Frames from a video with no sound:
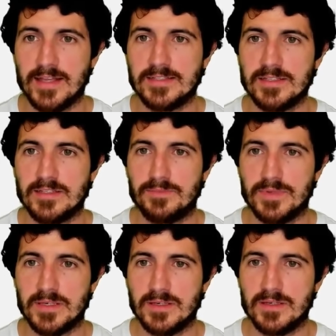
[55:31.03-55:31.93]

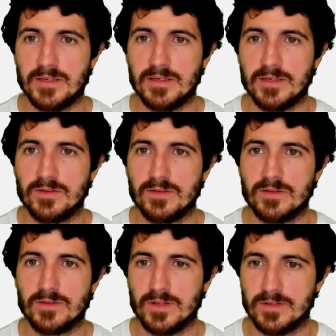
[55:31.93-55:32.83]
HTTP.
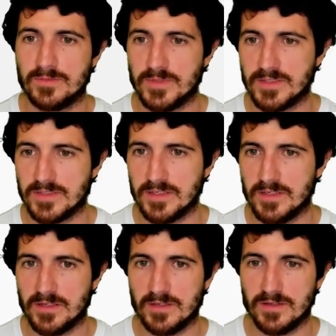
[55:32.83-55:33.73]
Um, let me
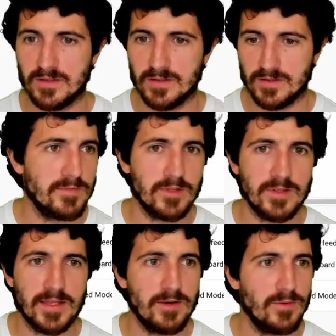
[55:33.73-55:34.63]
see.
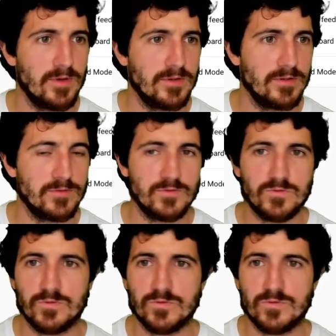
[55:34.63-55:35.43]
Not that one.